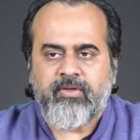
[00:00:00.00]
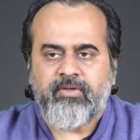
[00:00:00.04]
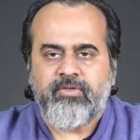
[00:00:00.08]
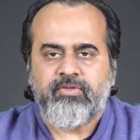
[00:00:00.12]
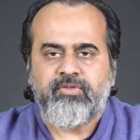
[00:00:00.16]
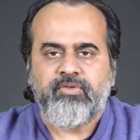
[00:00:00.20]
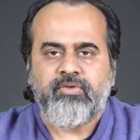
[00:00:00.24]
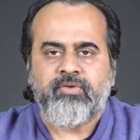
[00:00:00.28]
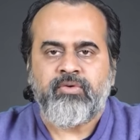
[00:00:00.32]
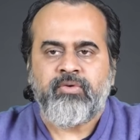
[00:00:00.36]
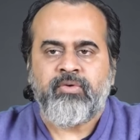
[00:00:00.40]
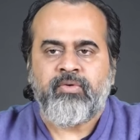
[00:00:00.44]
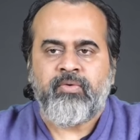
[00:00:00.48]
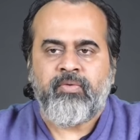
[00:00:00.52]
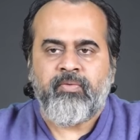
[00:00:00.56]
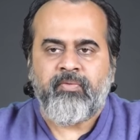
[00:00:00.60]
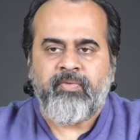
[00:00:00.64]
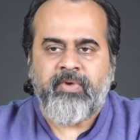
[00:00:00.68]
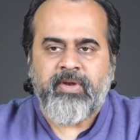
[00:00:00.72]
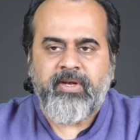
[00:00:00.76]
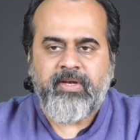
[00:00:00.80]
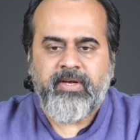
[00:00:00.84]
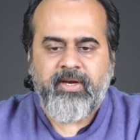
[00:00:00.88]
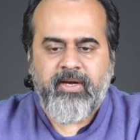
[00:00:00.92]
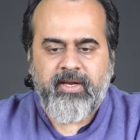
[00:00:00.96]
So
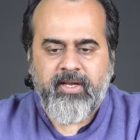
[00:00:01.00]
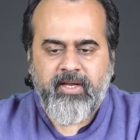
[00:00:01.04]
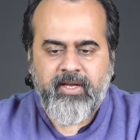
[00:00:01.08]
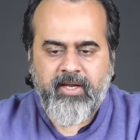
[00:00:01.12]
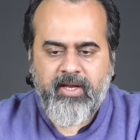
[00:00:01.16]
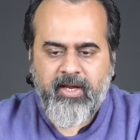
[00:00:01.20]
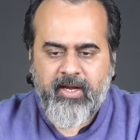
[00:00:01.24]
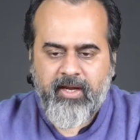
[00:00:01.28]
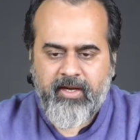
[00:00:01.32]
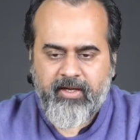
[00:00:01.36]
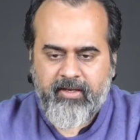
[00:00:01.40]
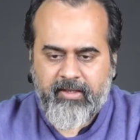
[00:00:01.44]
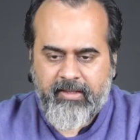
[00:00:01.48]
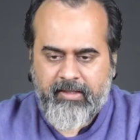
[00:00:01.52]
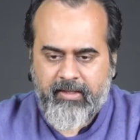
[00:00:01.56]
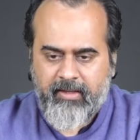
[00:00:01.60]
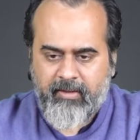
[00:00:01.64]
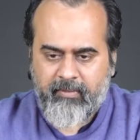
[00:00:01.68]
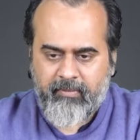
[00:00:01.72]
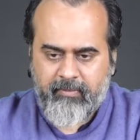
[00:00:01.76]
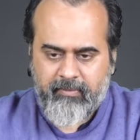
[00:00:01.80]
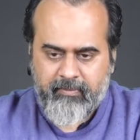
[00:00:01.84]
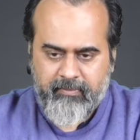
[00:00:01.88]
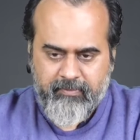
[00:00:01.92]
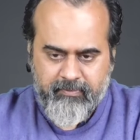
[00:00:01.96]
we dedicate
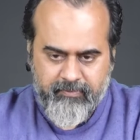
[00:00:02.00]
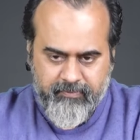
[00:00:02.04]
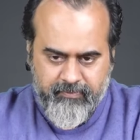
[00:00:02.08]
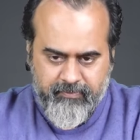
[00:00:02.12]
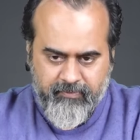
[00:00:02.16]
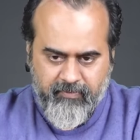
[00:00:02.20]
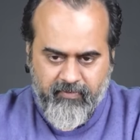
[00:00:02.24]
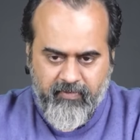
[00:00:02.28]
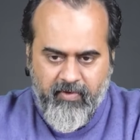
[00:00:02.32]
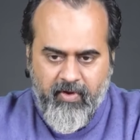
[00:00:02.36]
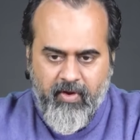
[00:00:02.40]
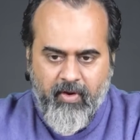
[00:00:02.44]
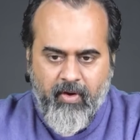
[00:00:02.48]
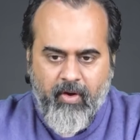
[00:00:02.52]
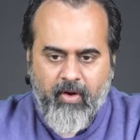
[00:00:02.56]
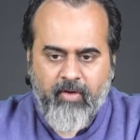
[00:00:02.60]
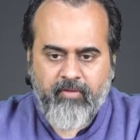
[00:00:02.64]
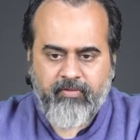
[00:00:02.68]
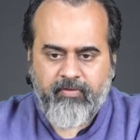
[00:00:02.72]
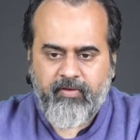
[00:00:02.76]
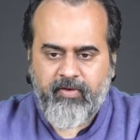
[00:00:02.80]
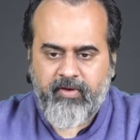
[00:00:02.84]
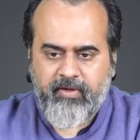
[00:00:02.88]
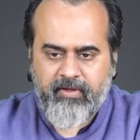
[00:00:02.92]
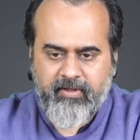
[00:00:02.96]
them, we
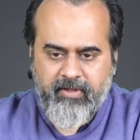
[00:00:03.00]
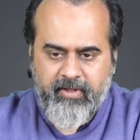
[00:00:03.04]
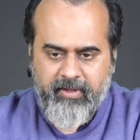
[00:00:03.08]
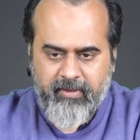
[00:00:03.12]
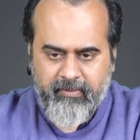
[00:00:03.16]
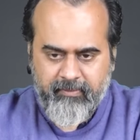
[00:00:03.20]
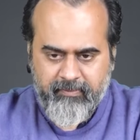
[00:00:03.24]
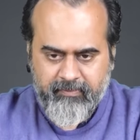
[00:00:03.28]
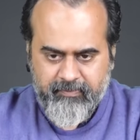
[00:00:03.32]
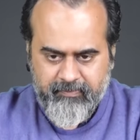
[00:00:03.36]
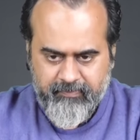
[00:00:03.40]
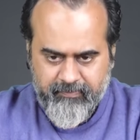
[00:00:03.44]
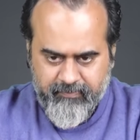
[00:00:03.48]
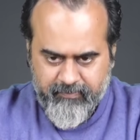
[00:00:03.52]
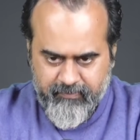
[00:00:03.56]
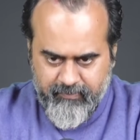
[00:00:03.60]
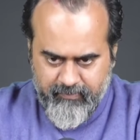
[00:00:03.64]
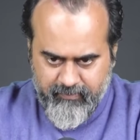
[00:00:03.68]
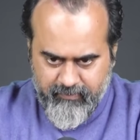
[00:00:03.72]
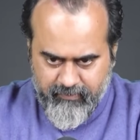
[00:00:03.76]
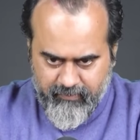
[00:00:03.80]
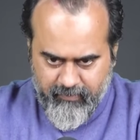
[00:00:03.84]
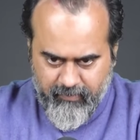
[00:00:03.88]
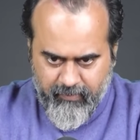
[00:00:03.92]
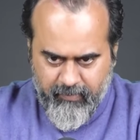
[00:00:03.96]
offer them
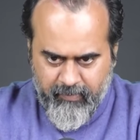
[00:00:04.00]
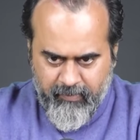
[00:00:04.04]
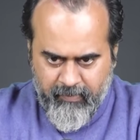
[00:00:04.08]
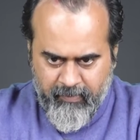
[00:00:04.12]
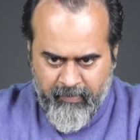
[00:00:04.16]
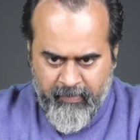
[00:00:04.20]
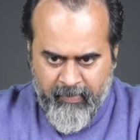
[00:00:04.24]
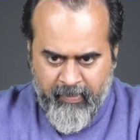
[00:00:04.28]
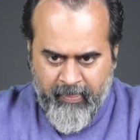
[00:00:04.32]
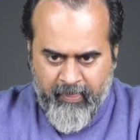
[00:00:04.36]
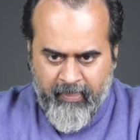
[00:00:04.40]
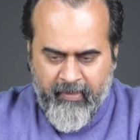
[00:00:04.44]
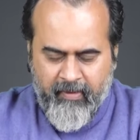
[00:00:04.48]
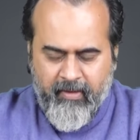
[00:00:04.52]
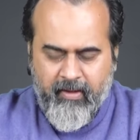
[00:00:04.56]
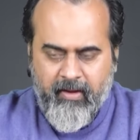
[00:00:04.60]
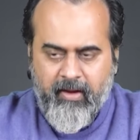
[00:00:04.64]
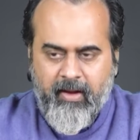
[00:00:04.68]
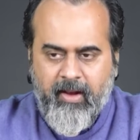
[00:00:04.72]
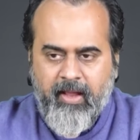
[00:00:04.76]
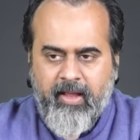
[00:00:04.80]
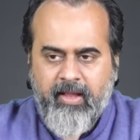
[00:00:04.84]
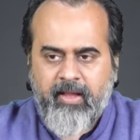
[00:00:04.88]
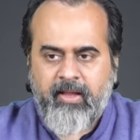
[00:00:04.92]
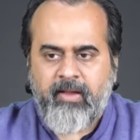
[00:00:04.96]
Hmm?
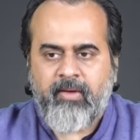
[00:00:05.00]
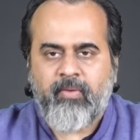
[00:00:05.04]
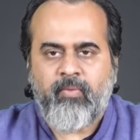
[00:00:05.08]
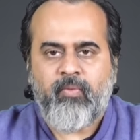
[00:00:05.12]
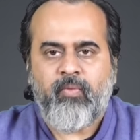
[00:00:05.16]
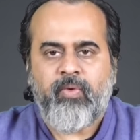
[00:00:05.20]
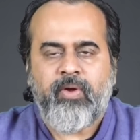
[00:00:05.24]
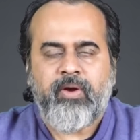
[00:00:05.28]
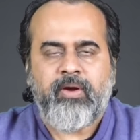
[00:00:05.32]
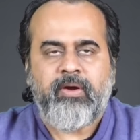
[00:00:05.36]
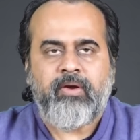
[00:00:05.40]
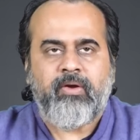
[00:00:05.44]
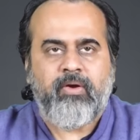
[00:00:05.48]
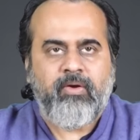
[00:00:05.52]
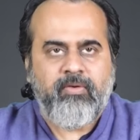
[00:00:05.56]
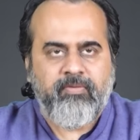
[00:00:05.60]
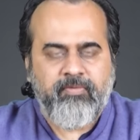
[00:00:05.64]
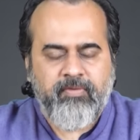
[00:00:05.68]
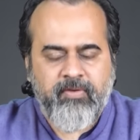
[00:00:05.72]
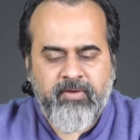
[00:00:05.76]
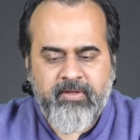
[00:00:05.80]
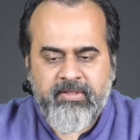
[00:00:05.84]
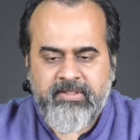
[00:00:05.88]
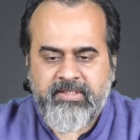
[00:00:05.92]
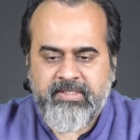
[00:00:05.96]
like one
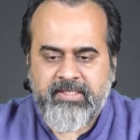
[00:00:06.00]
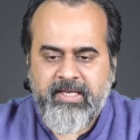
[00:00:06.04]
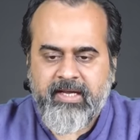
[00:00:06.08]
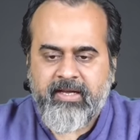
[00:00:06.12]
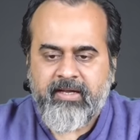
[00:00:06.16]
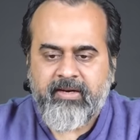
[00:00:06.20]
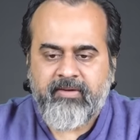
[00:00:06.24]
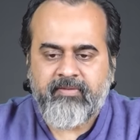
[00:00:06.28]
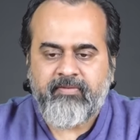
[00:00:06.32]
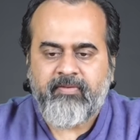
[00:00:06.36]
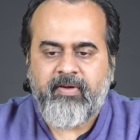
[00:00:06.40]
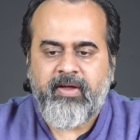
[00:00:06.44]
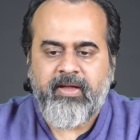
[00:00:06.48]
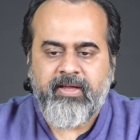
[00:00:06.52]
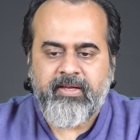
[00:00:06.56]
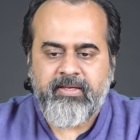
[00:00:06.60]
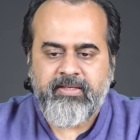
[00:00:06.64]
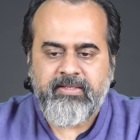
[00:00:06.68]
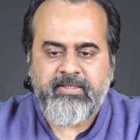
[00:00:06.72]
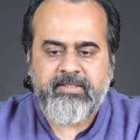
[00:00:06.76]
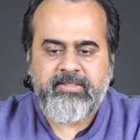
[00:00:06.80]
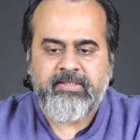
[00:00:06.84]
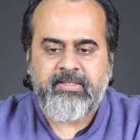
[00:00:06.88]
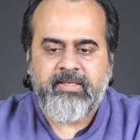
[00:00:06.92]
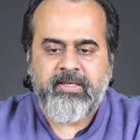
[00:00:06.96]
offers
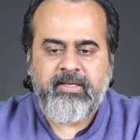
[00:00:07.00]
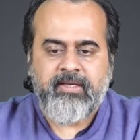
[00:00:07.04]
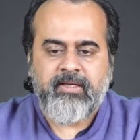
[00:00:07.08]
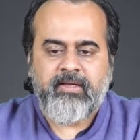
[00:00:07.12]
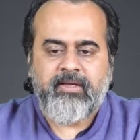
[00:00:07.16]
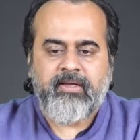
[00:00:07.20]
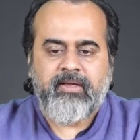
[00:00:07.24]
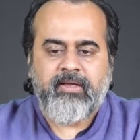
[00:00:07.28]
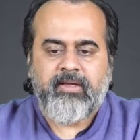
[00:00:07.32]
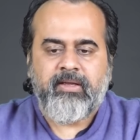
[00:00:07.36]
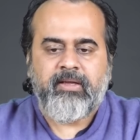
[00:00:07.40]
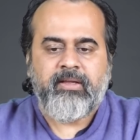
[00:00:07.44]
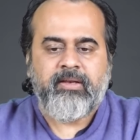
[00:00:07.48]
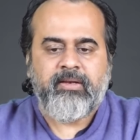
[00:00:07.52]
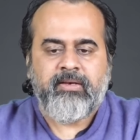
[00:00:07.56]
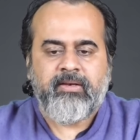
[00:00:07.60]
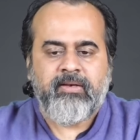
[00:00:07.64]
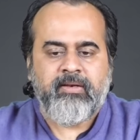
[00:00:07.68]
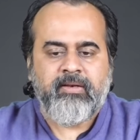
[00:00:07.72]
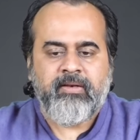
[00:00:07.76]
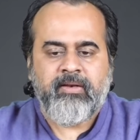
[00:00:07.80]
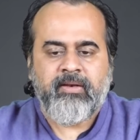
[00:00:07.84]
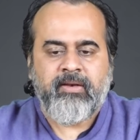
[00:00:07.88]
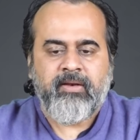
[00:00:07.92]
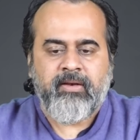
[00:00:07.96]
sacrifice
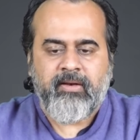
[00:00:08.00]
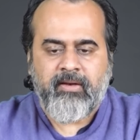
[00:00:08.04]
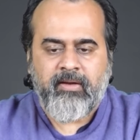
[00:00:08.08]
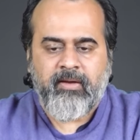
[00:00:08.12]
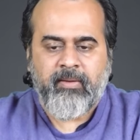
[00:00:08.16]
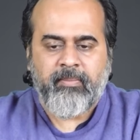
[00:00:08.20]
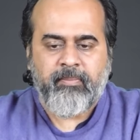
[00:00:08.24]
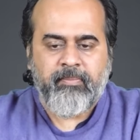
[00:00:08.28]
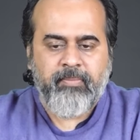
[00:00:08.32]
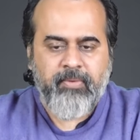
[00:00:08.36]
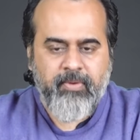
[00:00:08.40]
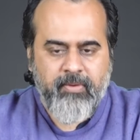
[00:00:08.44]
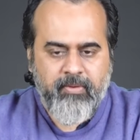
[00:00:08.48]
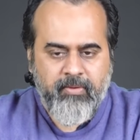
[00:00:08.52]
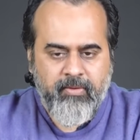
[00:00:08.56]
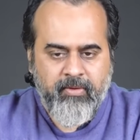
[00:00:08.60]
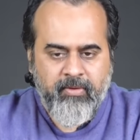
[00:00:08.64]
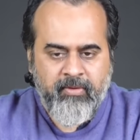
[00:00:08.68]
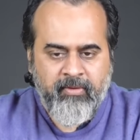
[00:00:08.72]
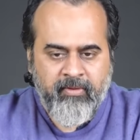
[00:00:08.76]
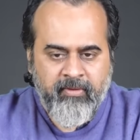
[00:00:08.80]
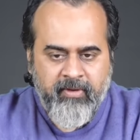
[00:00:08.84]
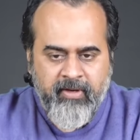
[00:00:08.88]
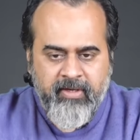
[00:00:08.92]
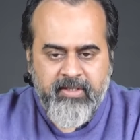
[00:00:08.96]
in a pure
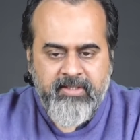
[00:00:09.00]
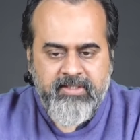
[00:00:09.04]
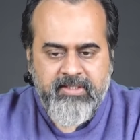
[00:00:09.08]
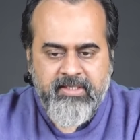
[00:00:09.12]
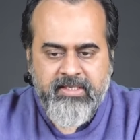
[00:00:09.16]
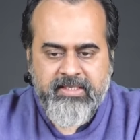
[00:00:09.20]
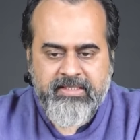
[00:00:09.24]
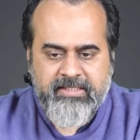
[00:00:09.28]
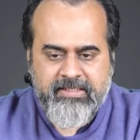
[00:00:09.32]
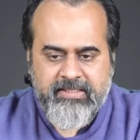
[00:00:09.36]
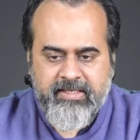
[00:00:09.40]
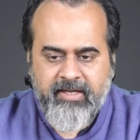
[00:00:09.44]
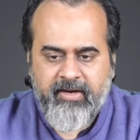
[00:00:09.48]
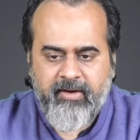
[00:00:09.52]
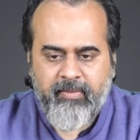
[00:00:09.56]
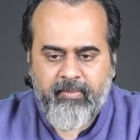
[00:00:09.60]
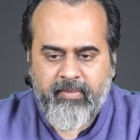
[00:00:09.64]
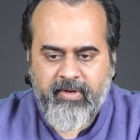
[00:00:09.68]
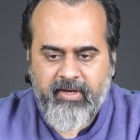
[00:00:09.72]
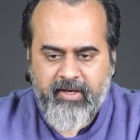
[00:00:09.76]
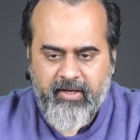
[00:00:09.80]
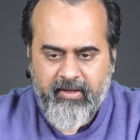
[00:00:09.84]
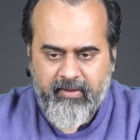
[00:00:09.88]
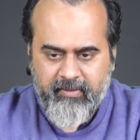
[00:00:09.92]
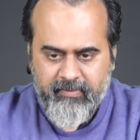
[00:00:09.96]
religious
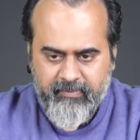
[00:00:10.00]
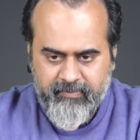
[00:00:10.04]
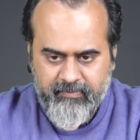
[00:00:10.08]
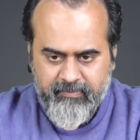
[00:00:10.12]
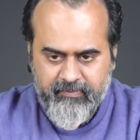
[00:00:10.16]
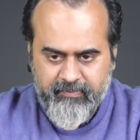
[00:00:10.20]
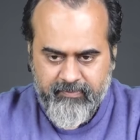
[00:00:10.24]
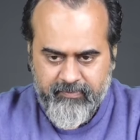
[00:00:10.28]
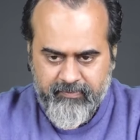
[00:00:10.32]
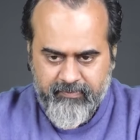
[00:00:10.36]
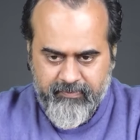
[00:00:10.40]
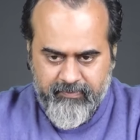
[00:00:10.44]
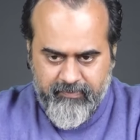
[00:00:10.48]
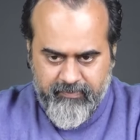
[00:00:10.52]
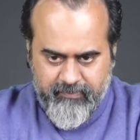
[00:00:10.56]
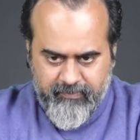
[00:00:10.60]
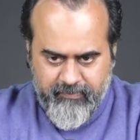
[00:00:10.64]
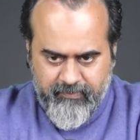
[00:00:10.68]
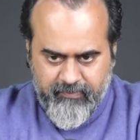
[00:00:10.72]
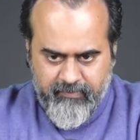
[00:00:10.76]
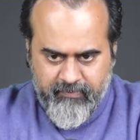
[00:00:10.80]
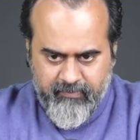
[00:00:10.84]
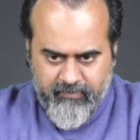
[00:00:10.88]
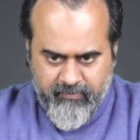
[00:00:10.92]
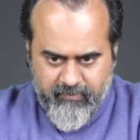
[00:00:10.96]
ceremony.
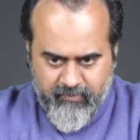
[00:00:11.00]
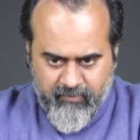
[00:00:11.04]
Hmm?